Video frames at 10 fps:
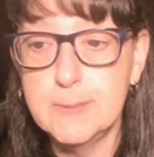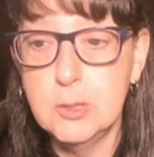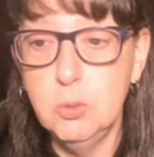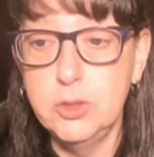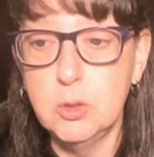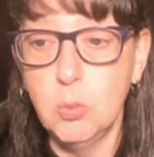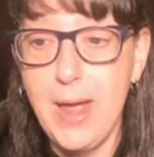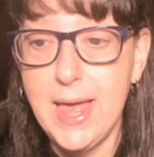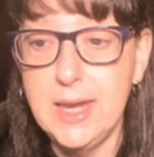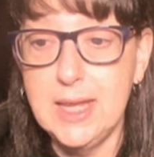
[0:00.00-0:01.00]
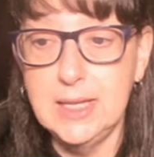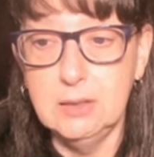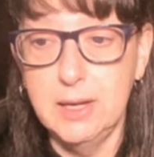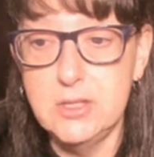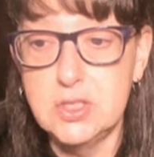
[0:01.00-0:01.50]
with the red, it
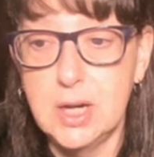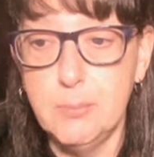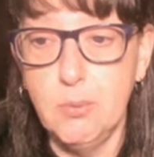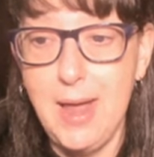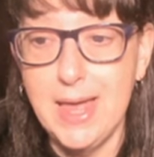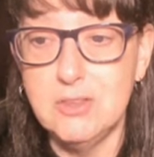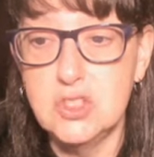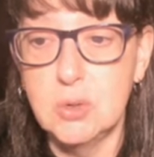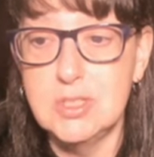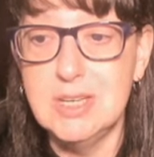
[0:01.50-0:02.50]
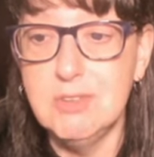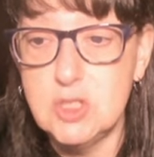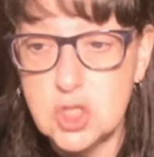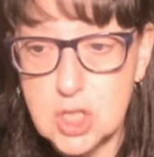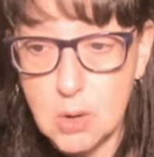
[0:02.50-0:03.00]
lights it up red. So it's even
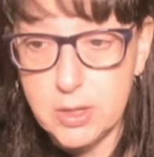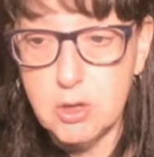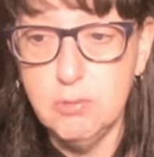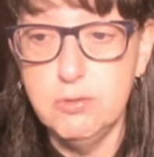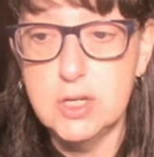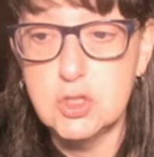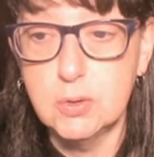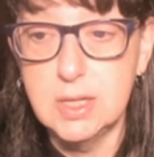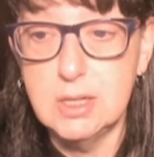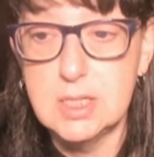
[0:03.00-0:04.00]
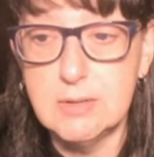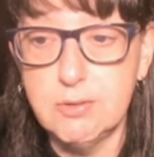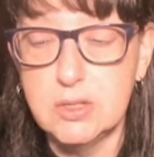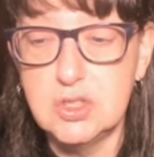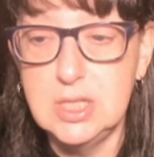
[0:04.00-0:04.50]
showing you visually the
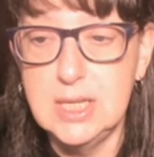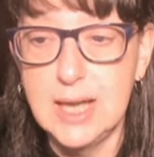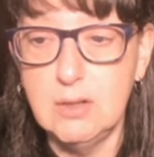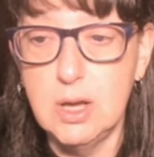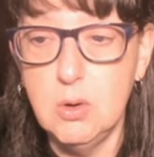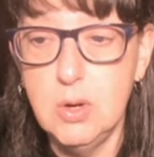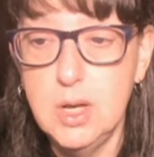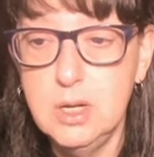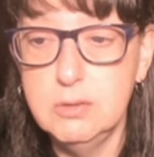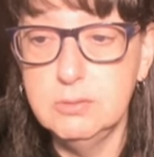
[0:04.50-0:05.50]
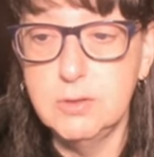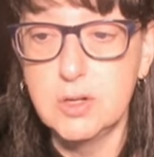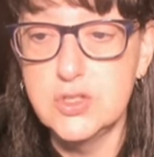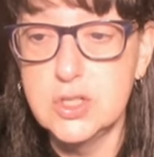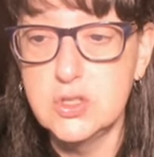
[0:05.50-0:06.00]
difference, yellow
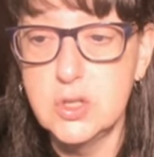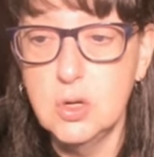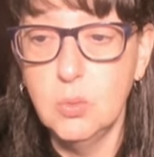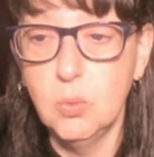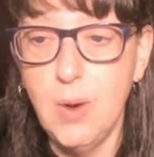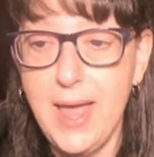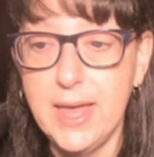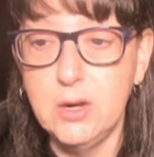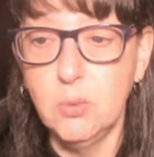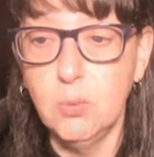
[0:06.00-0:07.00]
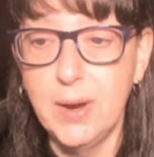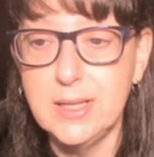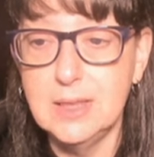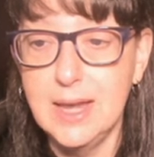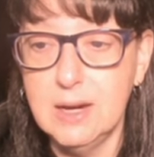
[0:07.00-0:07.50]
versus red
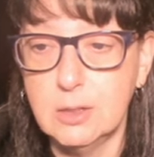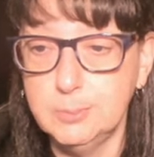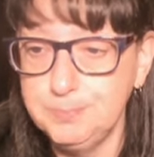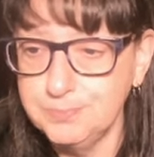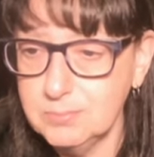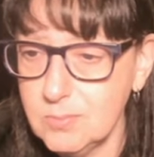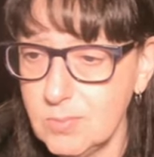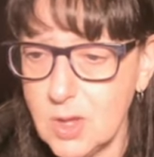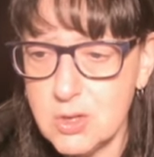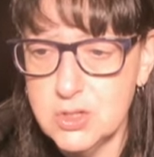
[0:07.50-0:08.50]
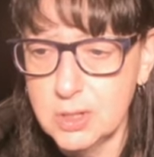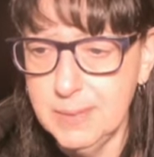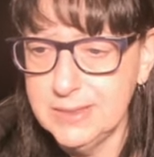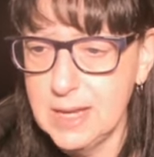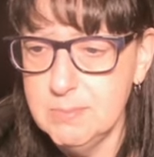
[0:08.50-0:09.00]
right there. Sorry
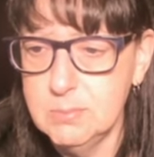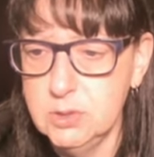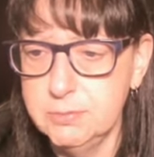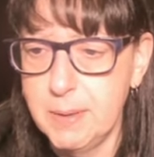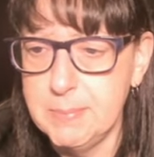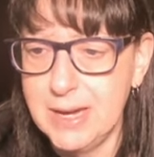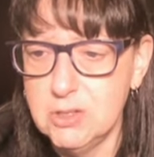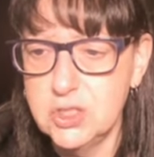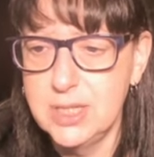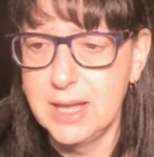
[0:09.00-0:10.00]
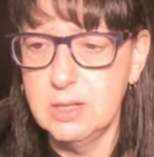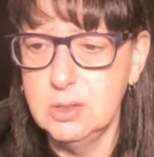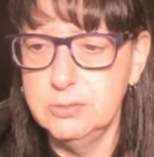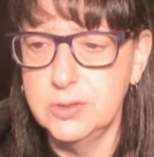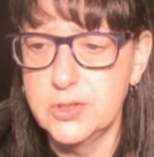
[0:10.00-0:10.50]
about that, move my mouse,
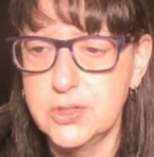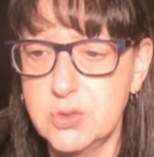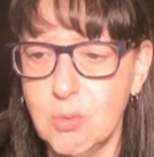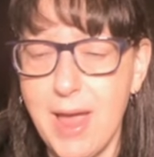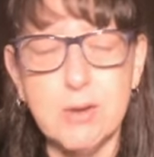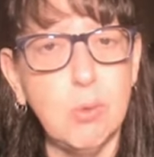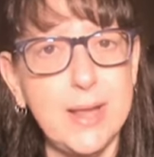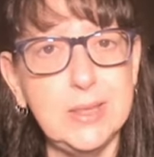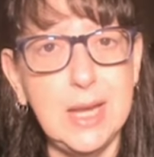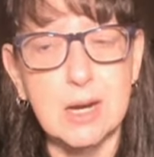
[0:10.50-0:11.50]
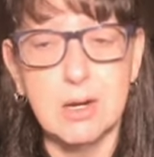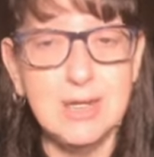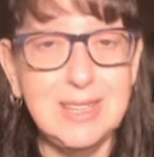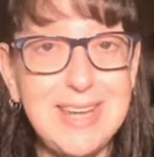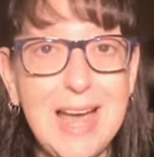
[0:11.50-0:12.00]
yellow versus red right there.
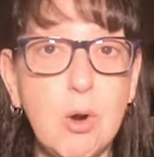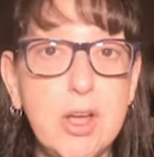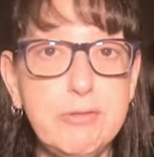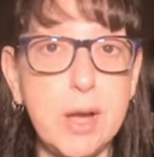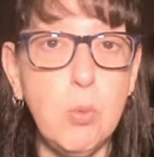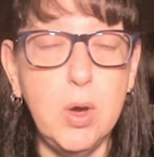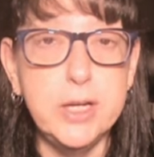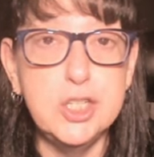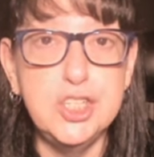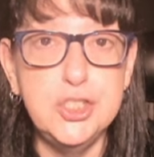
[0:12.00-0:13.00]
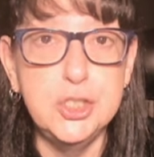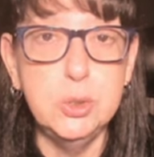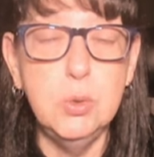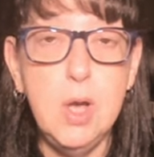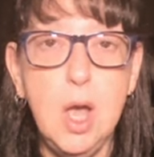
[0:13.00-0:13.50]
Now, if I wanted to
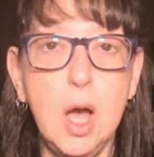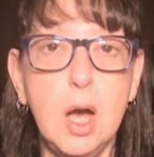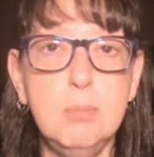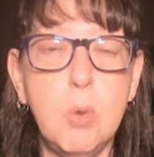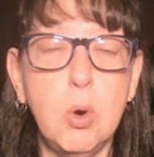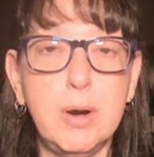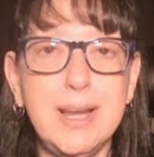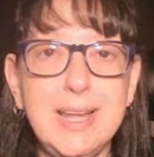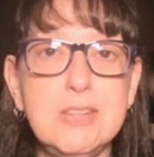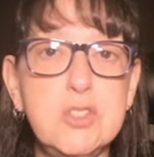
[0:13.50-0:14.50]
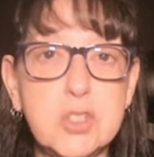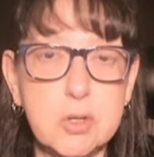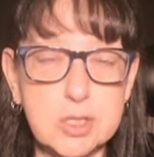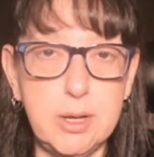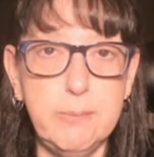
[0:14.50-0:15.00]
do a more
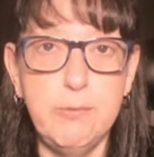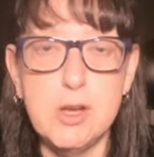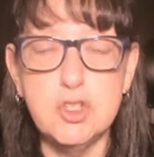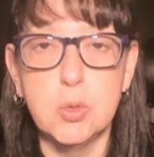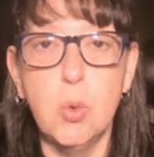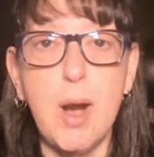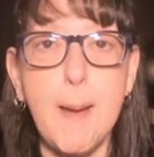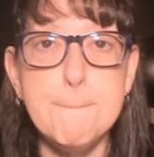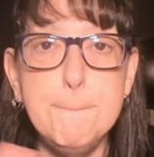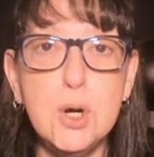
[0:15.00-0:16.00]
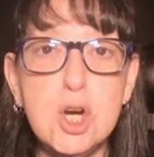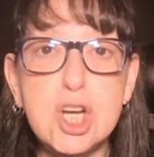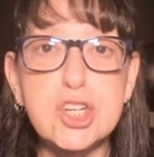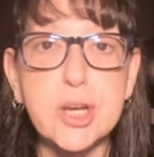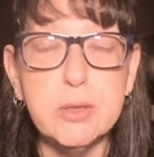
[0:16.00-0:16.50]
insert type function where I'm
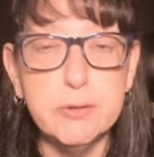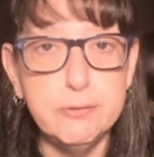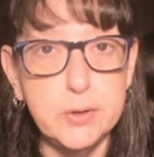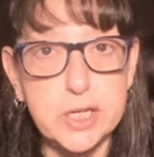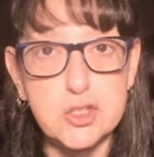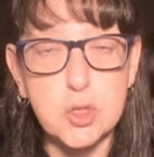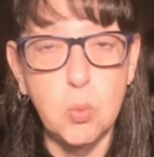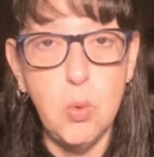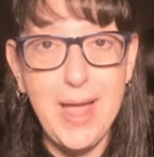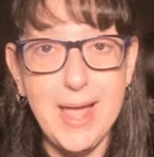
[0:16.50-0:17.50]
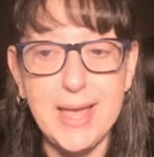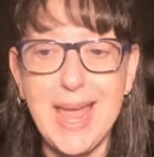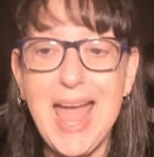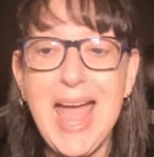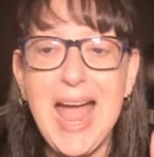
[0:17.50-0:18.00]
pushing the footage
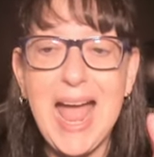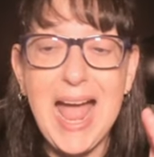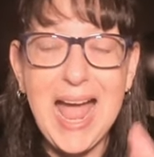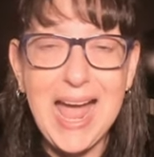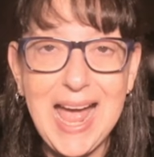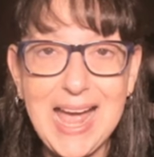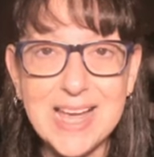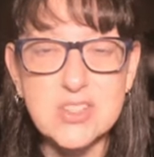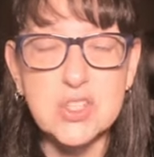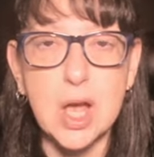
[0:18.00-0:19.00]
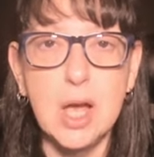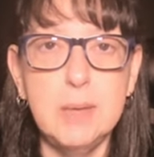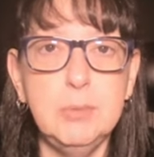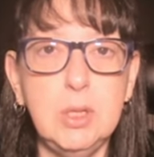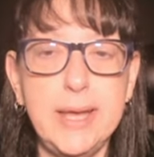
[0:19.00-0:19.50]
away as
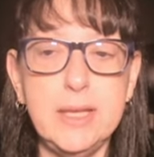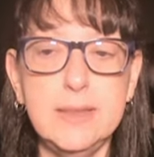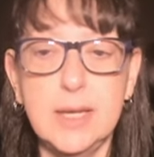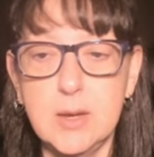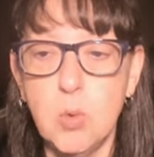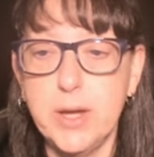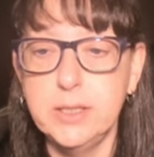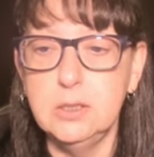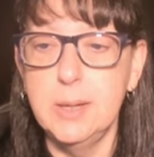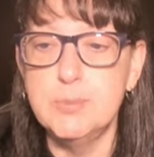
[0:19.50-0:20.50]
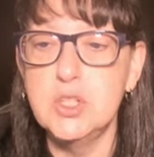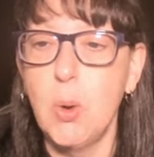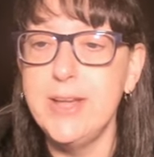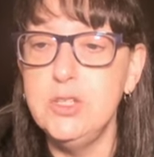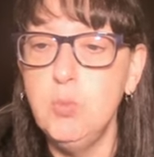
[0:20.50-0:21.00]
I'm lengthening one clip. So
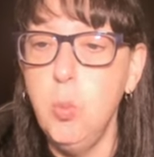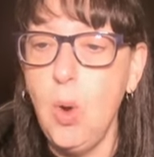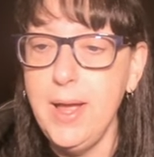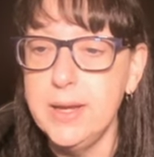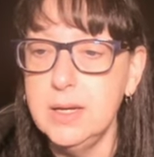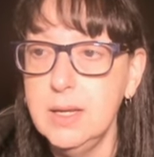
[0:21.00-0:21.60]
I want